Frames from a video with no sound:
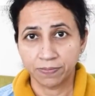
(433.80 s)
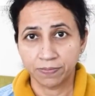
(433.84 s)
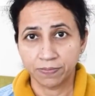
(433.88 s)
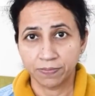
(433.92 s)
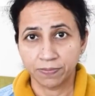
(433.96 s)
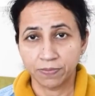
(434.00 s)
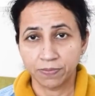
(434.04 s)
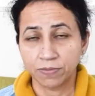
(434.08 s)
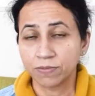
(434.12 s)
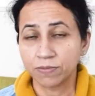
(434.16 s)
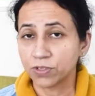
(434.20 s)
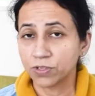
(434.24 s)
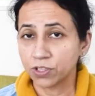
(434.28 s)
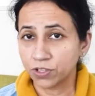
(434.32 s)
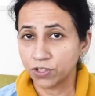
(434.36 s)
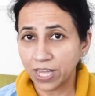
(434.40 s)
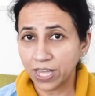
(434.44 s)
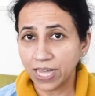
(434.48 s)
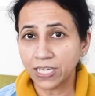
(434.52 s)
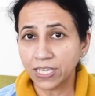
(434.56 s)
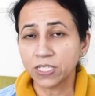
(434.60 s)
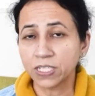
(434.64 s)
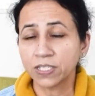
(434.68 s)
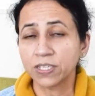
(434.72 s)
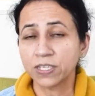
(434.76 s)
So that
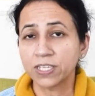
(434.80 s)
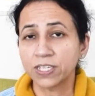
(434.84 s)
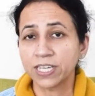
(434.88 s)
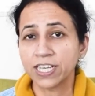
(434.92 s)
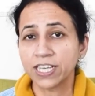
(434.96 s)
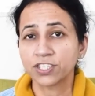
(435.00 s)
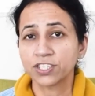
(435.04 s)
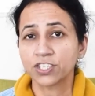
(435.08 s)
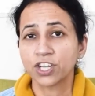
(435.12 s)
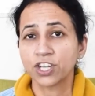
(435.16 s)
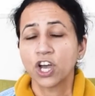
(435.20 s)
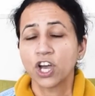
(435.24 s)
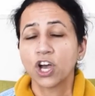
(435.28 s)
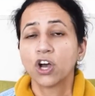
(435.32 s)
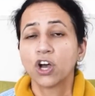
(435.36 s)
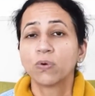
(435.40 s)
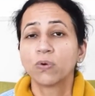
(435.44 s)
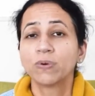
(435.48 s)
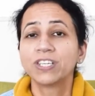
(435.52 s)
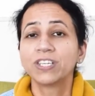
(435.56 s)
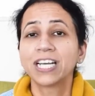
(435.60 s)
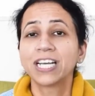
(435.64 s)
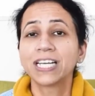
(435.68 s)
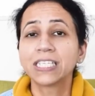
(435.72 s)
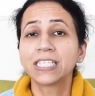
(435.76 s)
is the test which
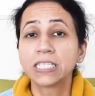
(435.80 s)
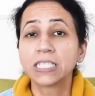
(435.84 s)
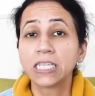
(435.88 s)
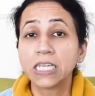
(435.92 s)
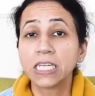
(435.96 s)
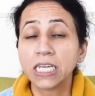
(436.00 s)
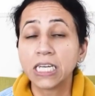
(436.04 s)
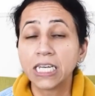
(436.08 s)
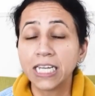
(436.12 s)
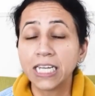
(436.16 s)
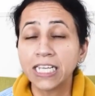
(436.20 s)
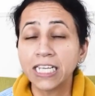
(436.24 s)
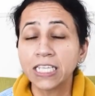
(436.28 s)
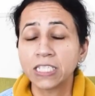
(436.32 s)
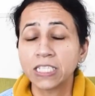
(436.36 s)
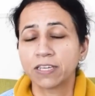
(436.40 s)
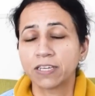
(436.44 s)
has the least